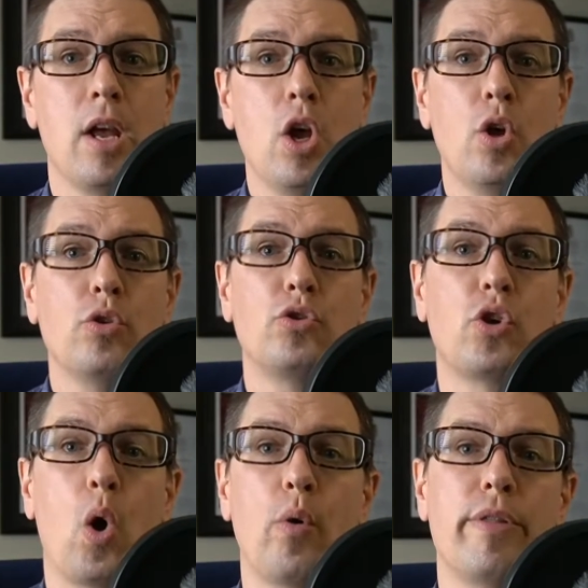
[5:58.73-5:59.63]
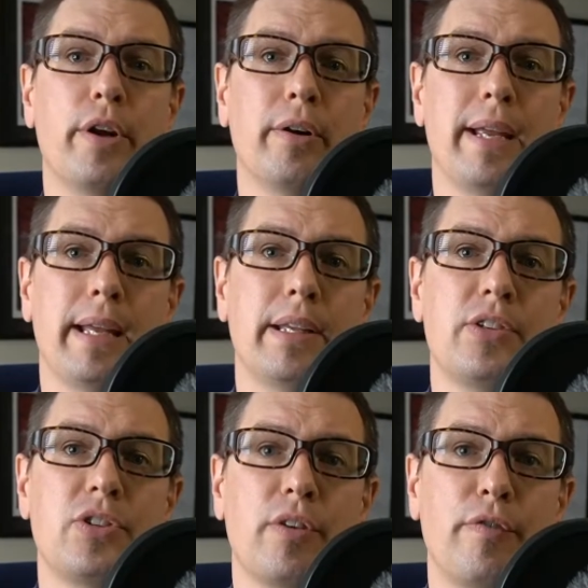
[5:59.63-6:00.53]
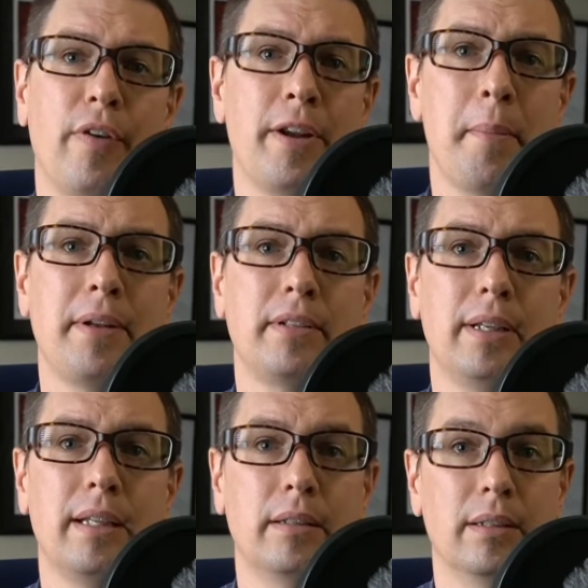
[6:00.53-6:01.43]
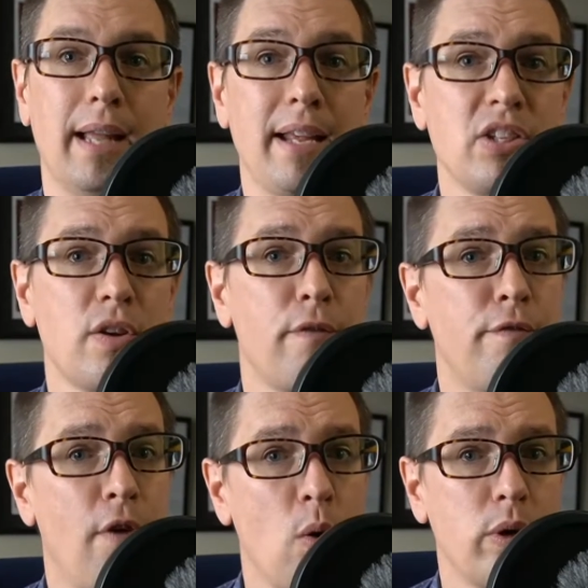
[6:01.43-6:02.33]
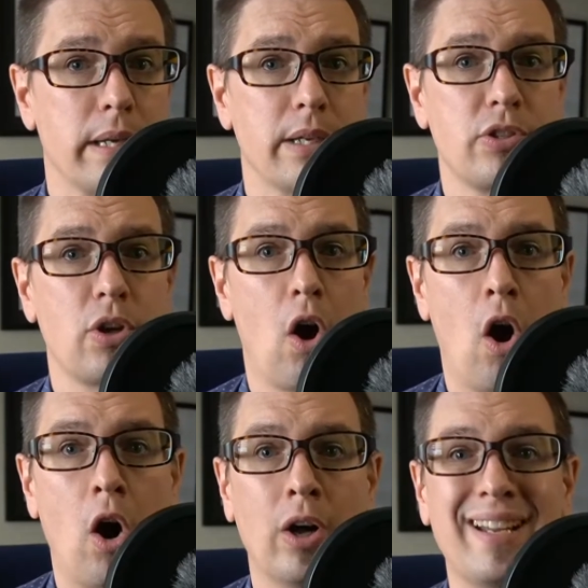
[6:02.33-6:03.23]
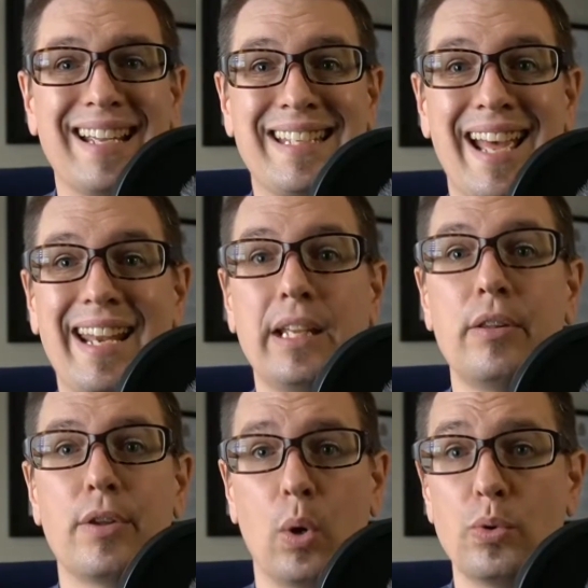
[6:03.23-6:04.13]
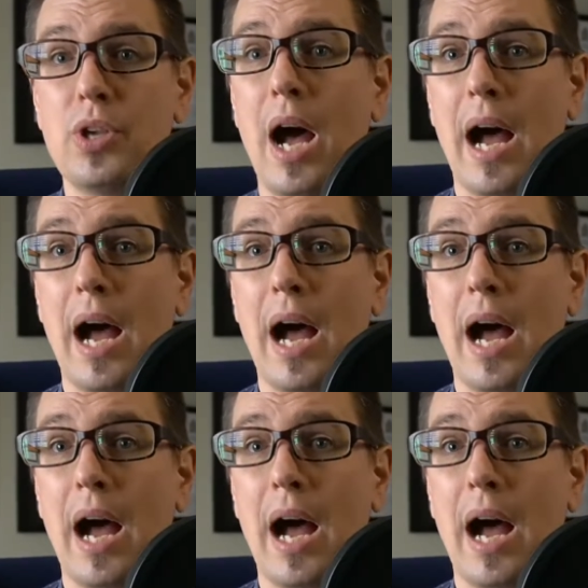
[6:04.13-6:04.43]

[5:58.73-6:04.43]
So there is fundamentally less focus on getting those high